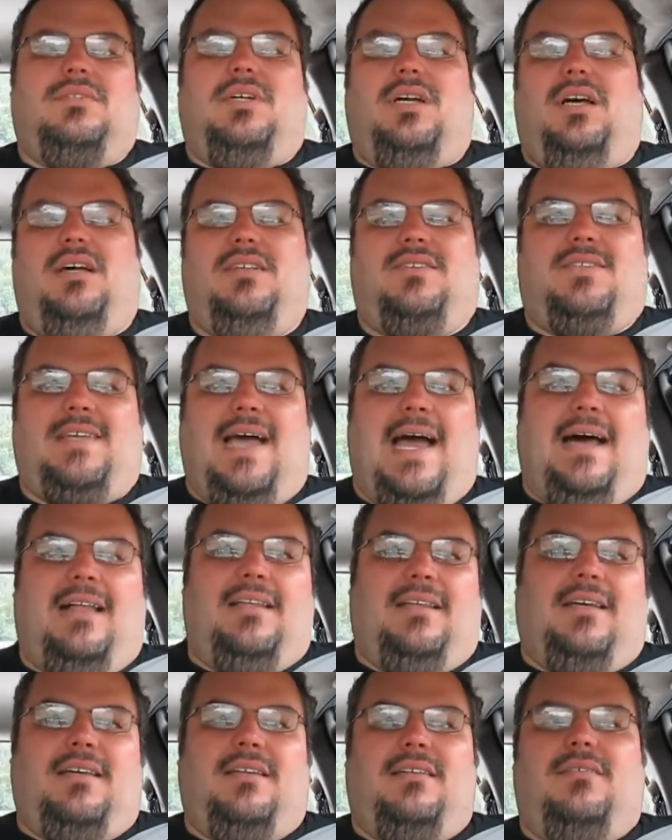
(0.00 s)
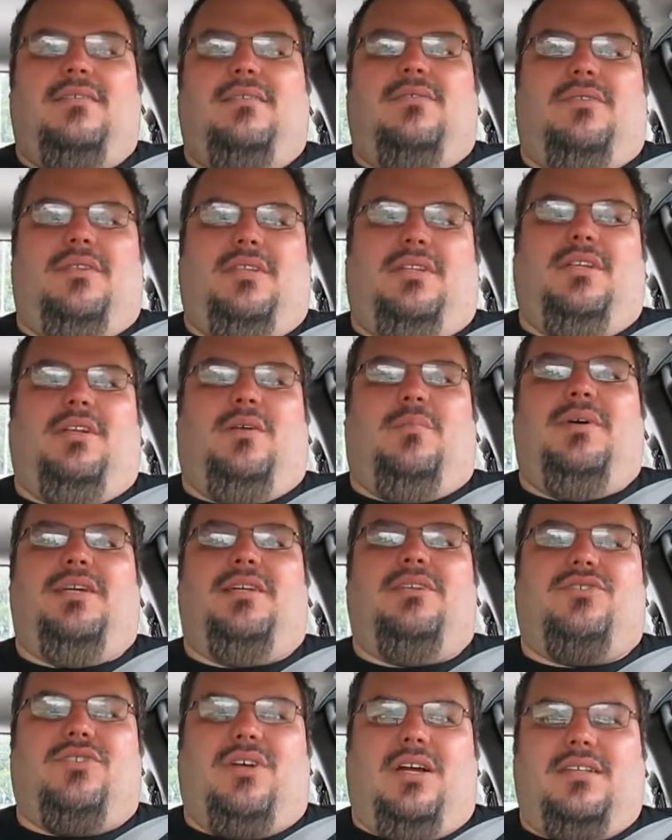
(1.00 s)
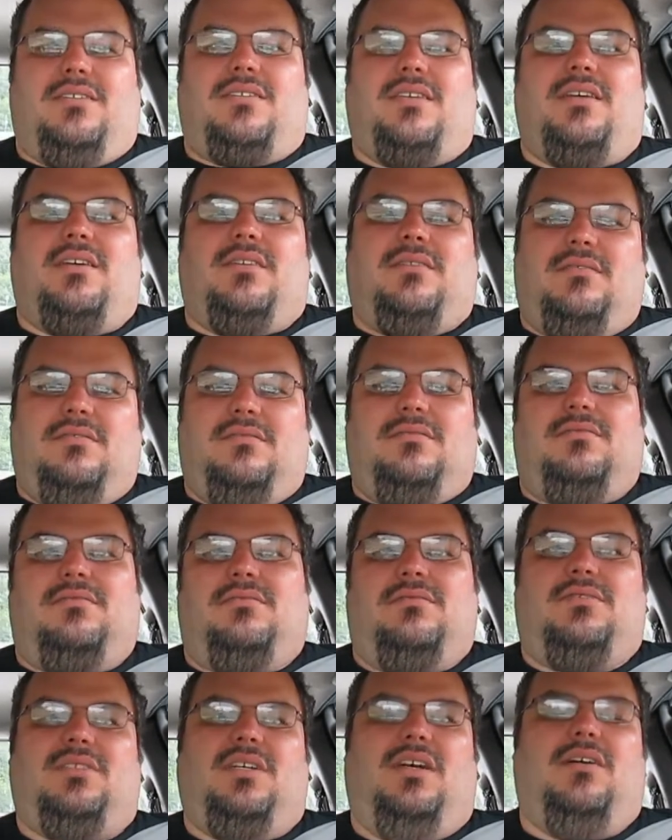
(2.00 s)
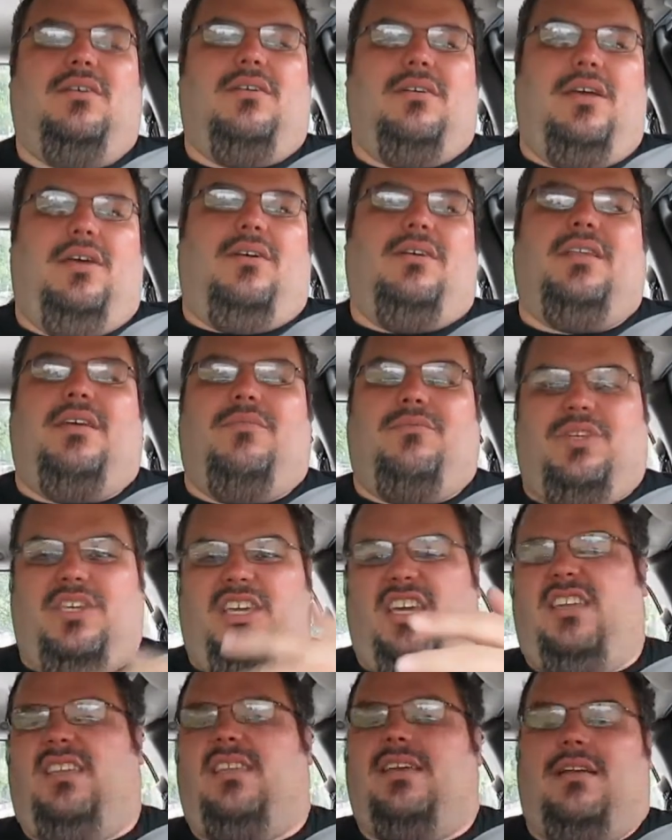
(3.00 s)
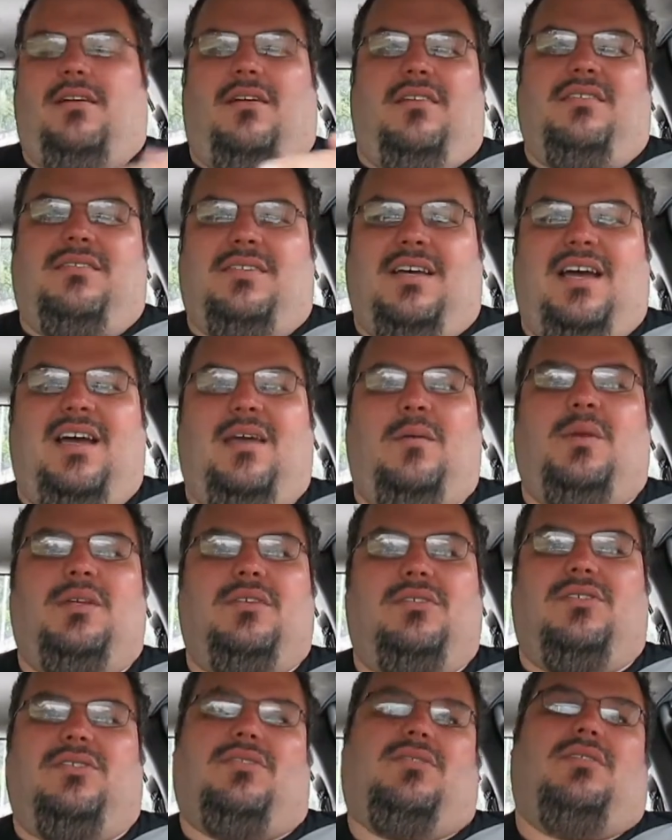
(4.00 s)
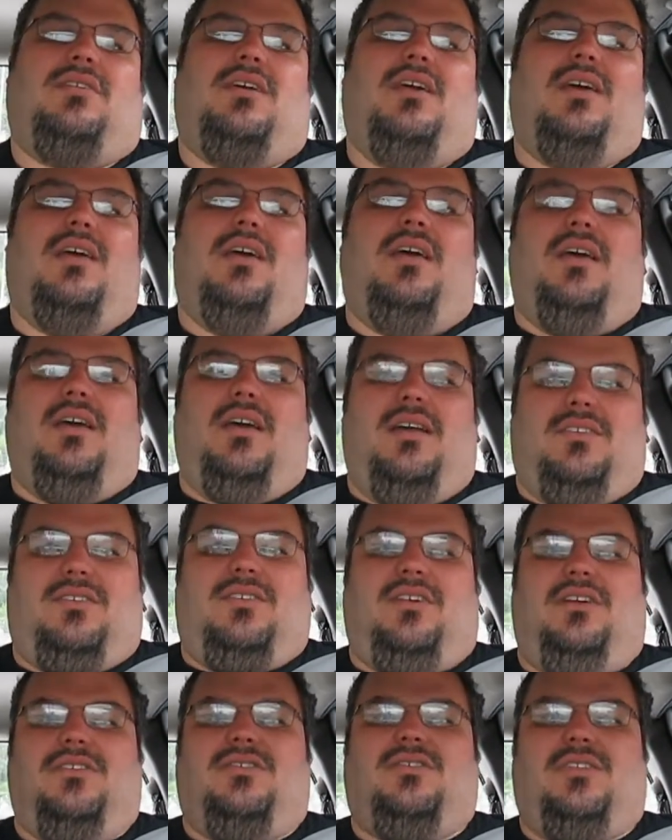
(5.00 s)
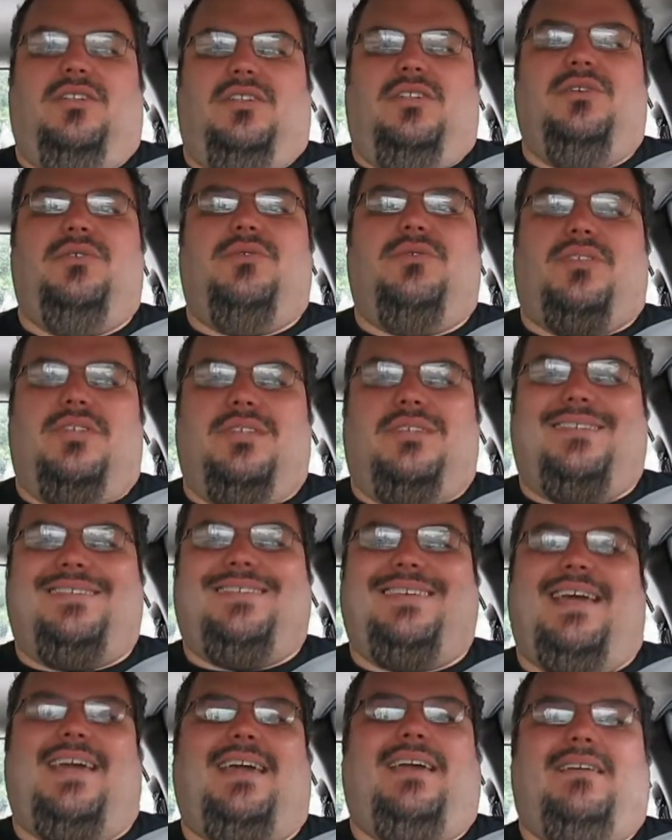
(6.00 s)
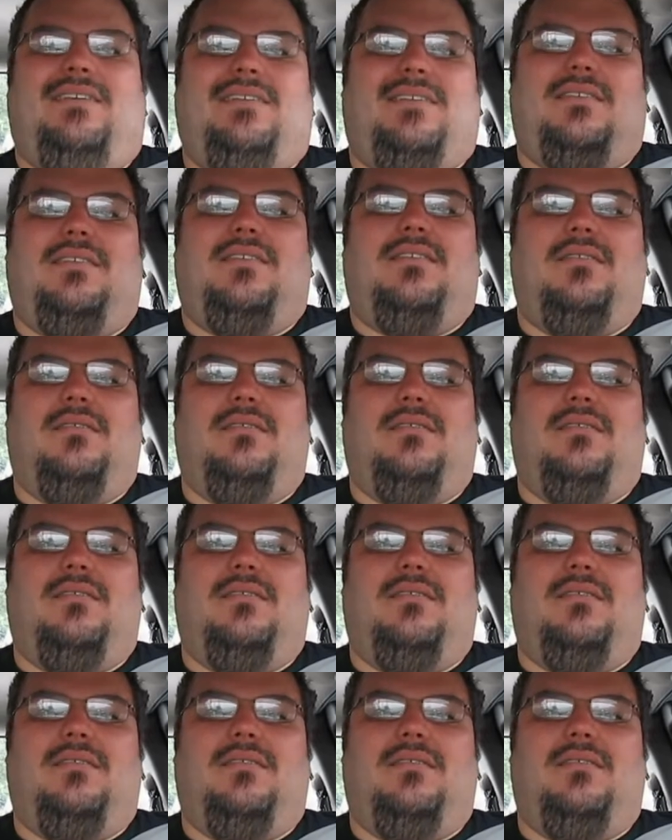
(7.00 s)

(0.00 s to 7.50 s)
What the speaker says: a salad with a little bit of dressing. So, and then when you eat that all the time, it starts to lose its taste.